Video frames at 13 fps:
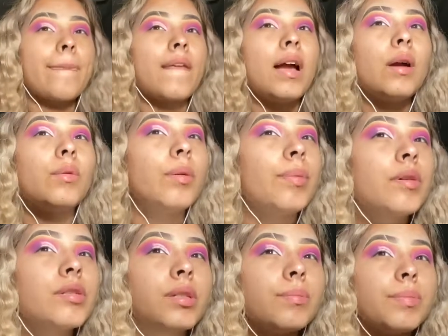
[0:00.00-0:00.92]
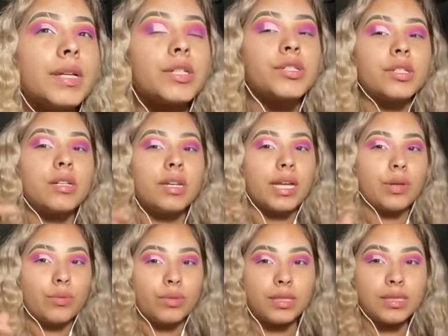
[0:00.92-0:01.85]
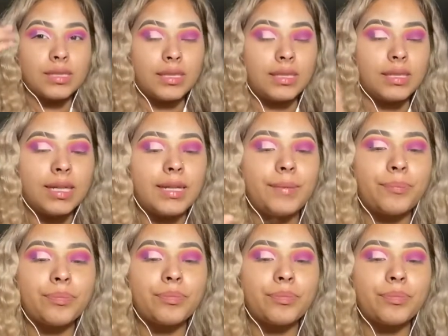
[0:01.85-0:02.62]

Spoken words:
I will post a picture like with the sunlight